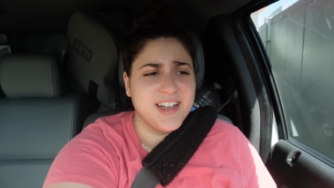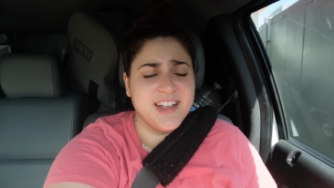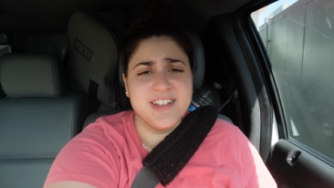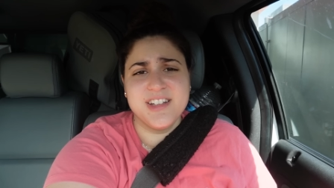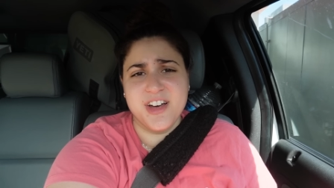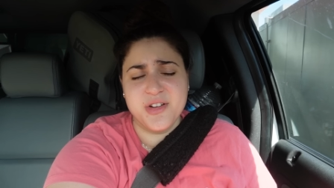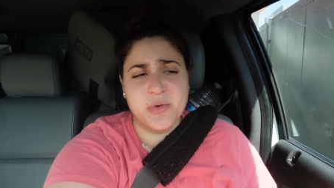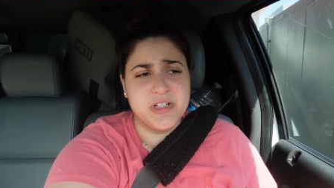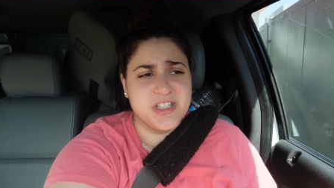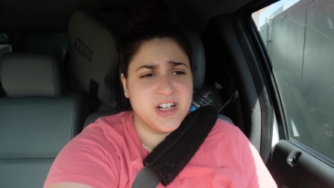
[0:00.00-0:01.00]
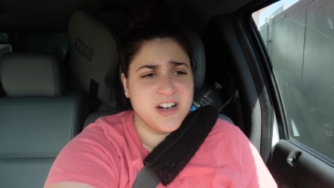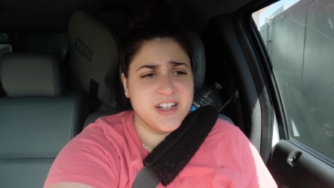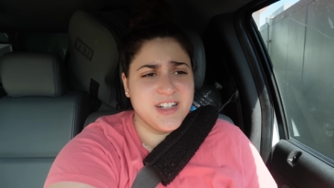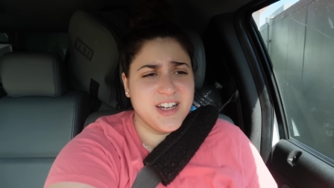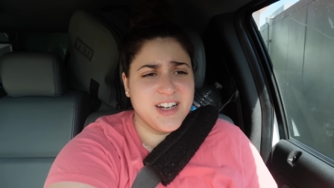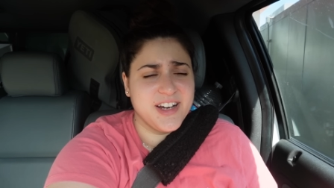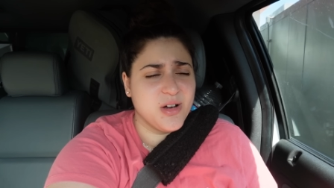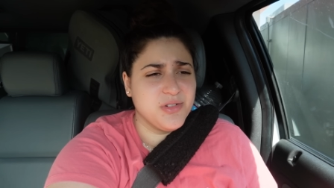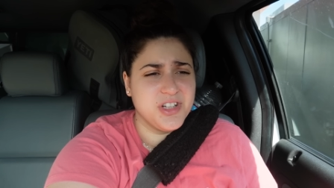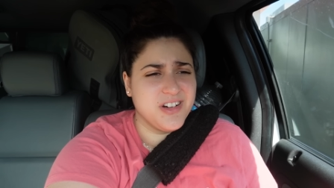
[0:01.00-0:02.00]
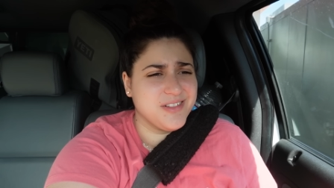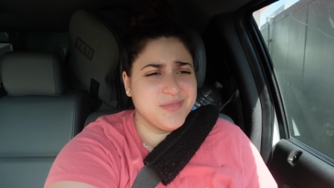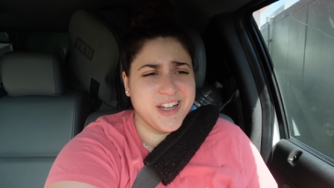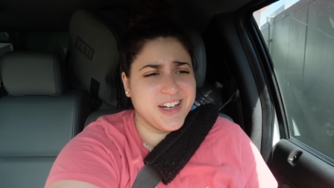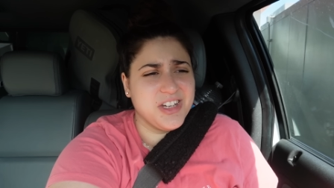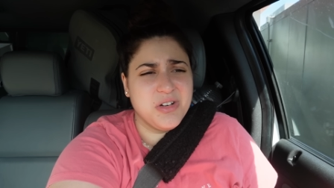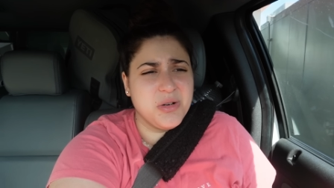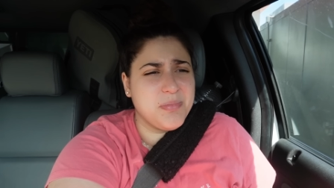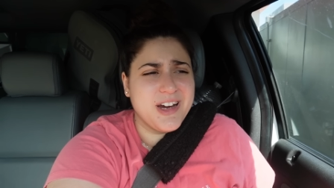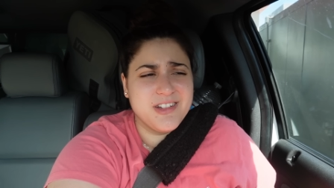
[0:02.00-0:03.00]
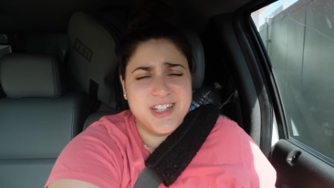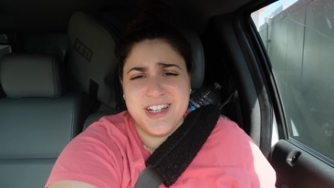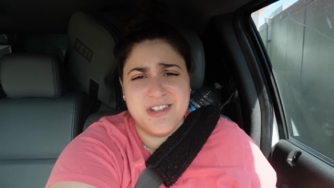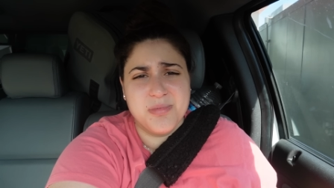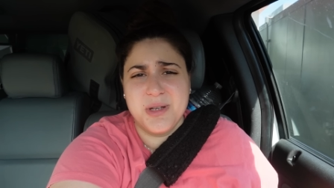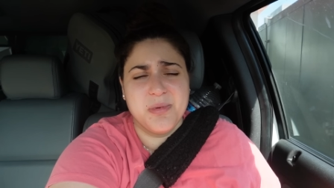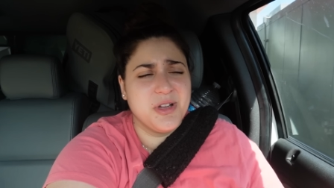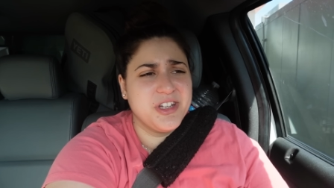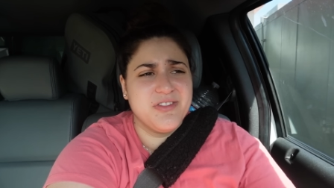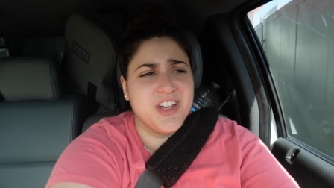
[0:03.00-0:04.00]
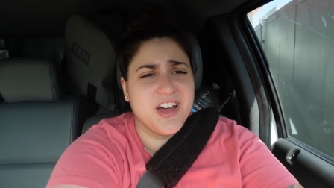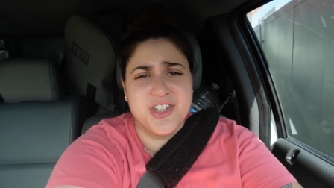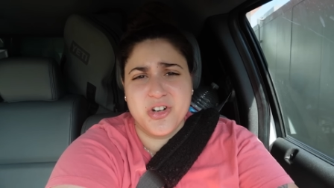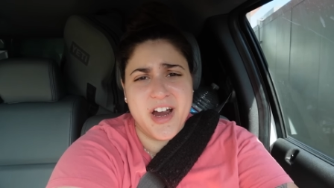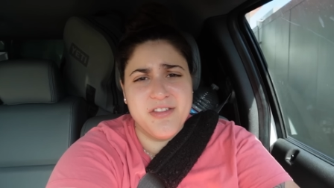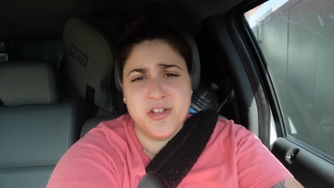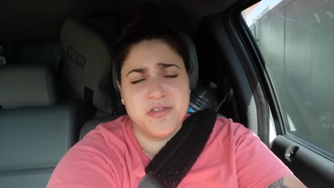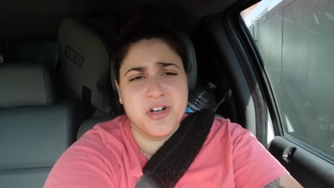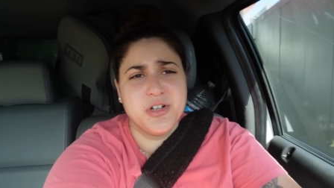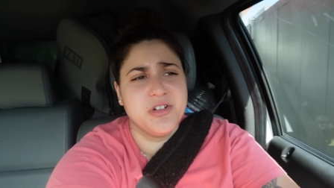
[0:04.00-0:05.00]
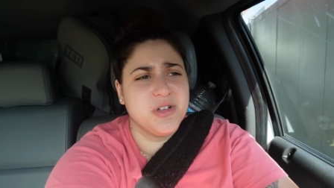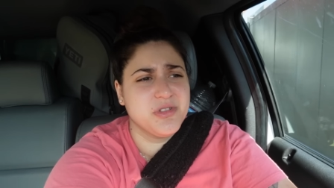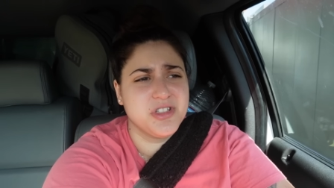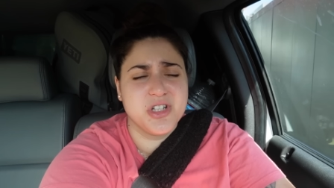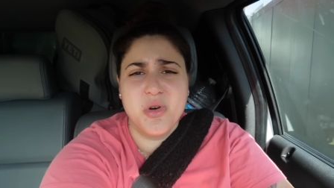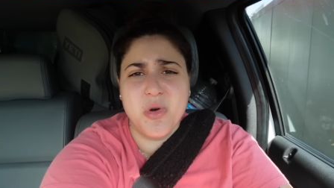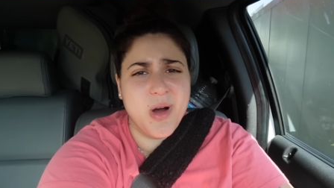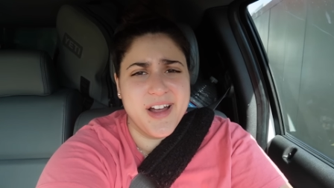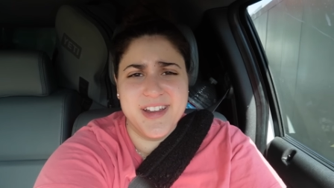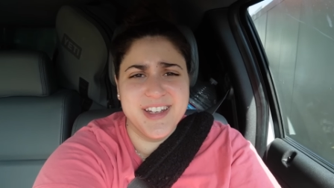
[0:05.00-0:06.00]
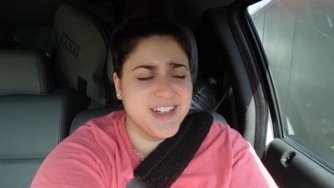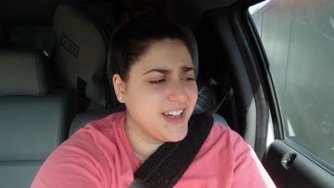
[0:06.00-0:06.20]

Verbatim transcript: and the other one started, and I only, like, you could barely hear the people leaving on the gravel road. It was so quiet and